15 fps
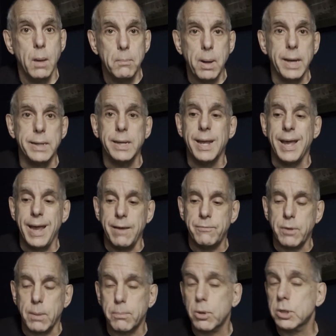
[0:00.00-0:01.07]
But if
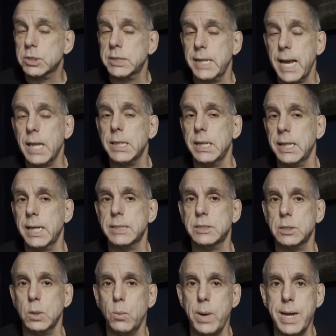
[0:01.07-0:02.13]
their personality gets in
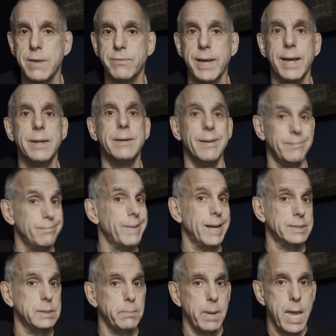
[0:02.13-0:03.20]
the way of that, and
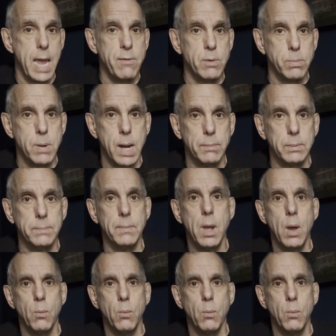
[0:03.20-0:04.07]
that's a behavior problem,